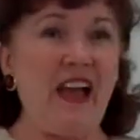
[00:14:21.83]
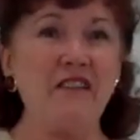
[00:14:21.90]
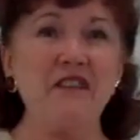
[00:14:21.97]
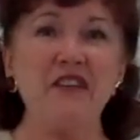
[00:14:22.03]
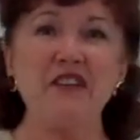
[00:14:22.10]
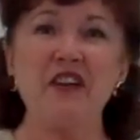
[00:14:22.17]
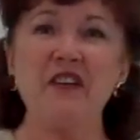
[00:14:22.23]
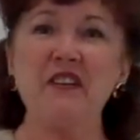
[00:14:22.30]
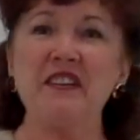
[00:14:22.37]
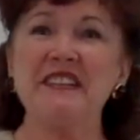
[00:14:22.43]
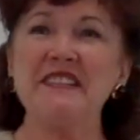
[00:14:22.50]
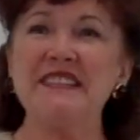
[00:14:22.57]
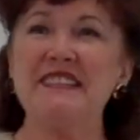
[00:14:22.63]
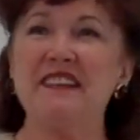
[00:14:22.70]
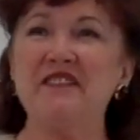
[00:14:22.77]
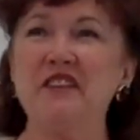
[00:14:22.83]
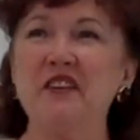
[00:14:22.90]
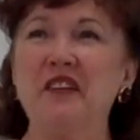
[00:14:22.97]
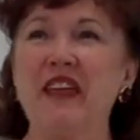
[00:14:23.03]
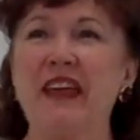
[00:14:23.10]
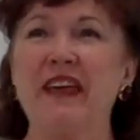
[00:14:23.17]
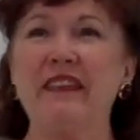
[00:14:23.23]
Have you noticed, if
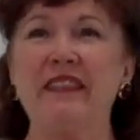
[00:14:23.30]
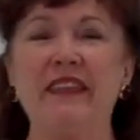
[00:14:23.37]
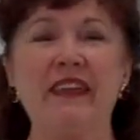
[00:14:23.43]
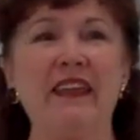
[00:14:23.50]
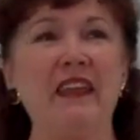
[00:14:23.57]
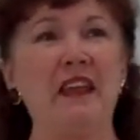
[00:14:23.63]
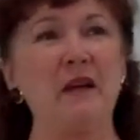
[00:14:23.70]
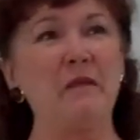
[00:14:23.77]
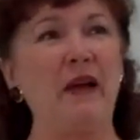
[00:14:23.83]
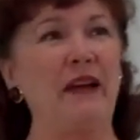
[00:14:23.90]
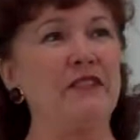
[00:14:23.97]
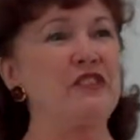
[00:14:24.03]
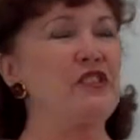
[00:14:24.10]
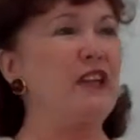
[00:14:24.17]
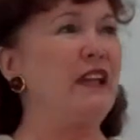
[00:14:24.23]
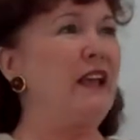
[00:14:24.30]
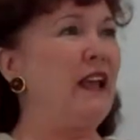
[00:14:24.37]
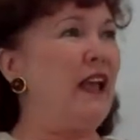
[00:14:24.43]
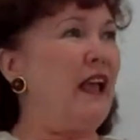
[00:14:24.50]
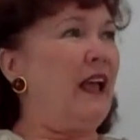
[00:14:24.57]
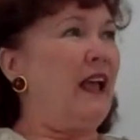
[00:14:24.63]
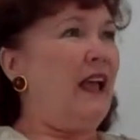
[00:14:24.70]
you get thinking about, gee,
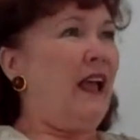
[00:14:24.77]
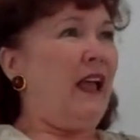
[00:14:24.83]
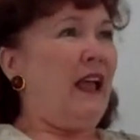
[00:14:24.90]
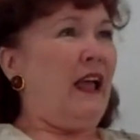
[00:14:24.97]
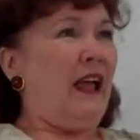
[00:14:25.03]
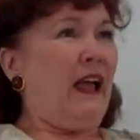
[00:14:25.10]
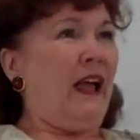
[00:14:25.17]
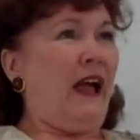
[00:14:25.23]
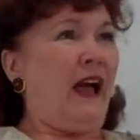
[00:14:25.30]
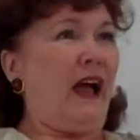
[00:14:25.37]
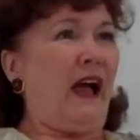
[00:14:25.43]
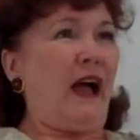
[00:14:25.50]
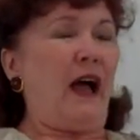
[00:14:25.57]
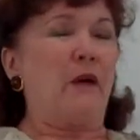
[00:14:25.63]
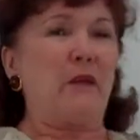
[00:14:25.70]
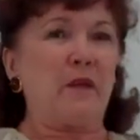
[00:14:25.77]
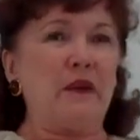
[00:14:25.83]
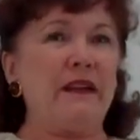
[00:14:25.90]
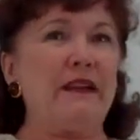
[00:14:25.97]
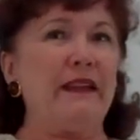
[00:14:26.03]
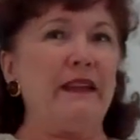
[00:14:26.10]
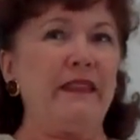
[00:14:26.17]
I
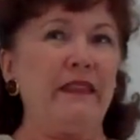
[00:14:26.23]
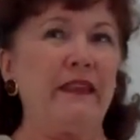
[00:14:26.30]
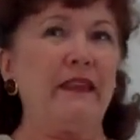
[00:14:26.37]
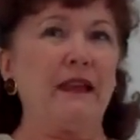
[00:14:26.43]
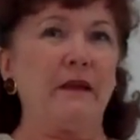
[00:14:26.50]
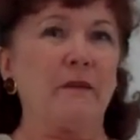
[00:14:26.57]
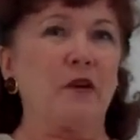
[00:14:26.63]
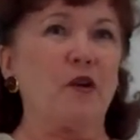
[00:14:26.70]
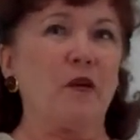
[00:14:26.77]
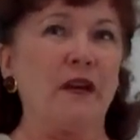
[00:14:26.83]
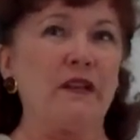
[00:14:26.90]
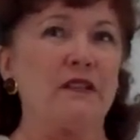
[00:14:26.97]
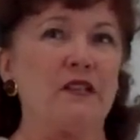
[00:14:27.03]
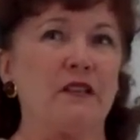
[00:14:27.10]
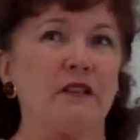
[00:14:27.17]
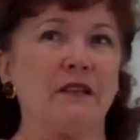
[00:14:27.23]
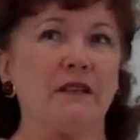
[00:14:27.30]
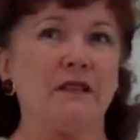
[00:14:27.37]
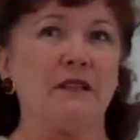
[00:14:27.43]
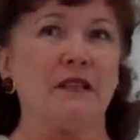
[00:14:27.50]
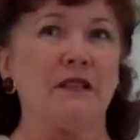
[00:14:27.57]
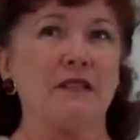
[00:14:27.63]
really think I'm going
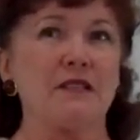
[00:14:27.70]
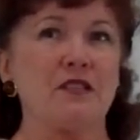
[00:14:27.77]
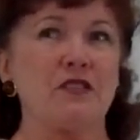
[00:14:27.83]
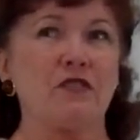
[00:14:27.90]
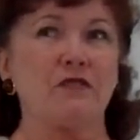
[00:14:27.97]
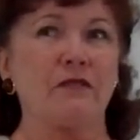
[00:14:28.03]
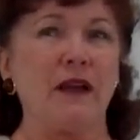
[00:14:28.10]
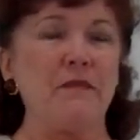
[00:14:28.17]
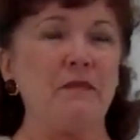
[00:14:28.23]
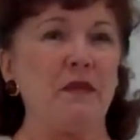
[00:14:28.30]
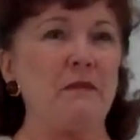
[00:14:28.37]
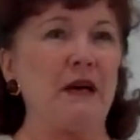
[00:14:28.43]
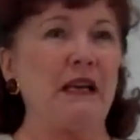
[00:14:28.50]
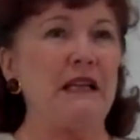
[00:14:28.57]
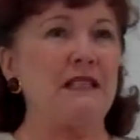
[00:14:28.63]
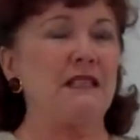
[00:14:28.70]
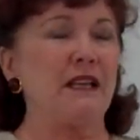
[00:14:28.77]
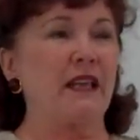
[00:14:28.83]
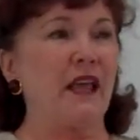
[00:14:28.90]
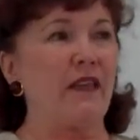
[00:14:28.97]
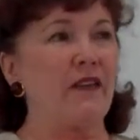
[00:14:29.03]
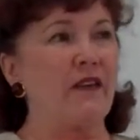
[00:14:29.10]
to scrape the money
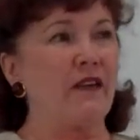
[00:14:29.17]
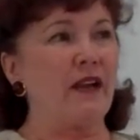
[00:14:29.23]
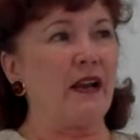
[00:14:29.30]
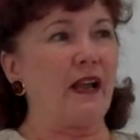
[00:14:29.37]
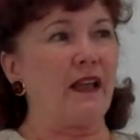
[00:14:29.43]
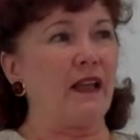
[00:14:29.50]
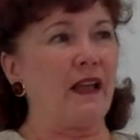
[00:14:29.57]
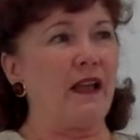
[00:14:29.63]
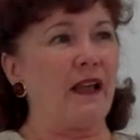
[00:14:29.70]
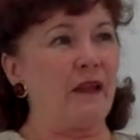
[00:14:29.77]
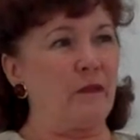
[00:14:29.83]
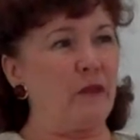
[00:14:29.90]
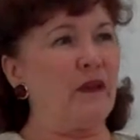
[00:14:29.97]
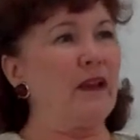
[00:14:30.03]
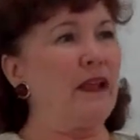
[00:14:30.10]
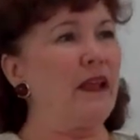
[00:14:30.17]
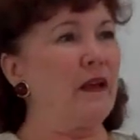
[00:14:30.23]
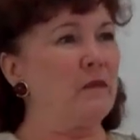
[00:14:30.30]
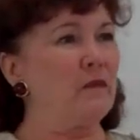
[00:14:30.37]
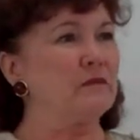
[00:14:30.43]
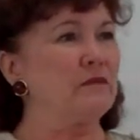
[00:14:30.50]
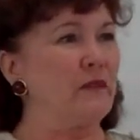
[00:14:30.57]
together, and I really
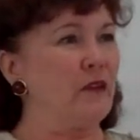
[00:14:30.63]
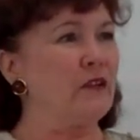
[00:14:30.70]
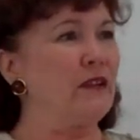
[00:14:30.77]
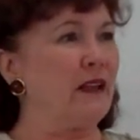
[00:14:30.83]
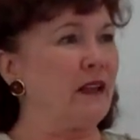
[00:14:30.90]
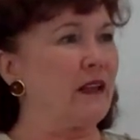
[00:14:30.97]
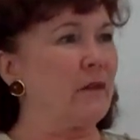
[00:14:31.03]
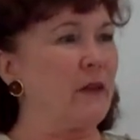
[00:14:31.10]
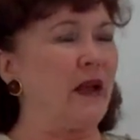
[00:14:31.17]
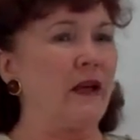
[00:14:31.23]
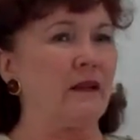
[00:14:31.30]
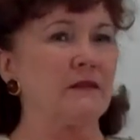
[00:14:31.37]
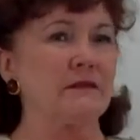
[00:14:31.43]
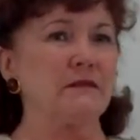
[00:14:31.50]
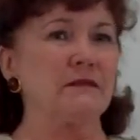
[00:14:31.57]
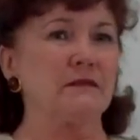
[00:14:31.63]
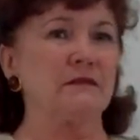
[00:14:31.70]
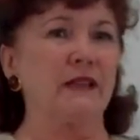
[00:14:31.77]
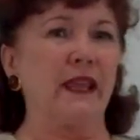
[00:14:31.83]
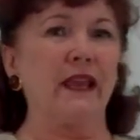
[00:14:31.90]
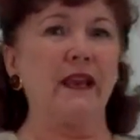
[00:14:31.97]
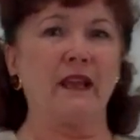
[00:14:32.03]
am looking about
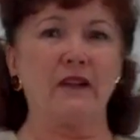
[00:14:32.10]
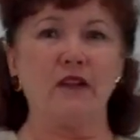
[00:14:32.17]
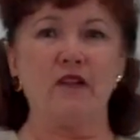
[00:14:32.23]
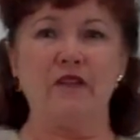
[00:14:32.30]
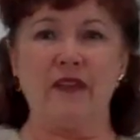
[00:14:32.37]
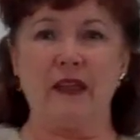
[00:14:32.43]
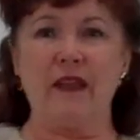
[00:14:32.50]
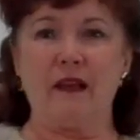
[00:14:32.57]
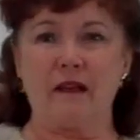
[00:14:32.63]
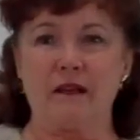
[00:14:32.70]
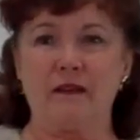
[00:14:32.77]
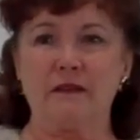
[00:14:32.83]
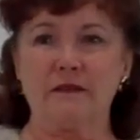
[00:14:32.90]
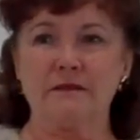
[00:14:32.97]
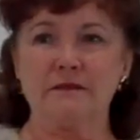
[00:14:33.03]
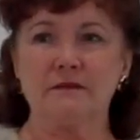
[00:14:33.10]
getting a new vehicle.